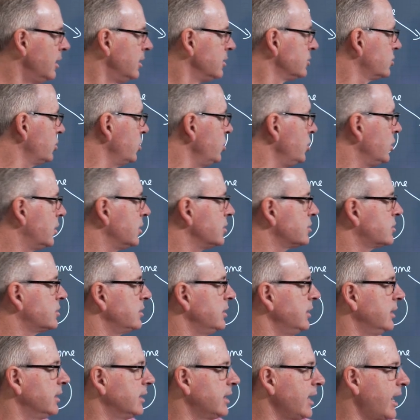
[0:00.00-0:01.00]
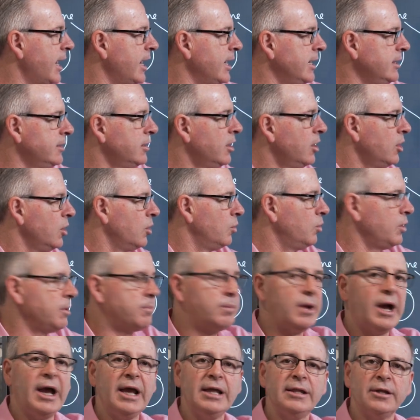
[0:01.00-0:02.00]
So you can see again, we
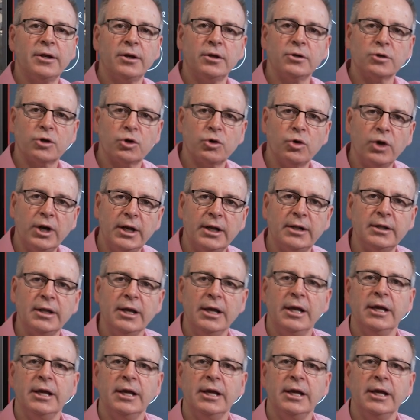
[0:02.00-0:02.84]
pay that on credit.